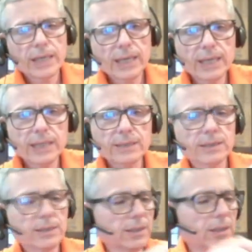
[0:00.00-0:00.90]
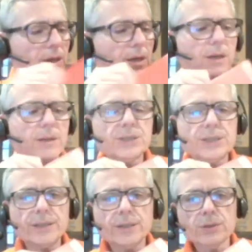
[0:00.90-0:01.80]
And all the
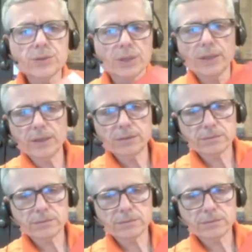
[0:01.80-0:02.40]
scenarios are,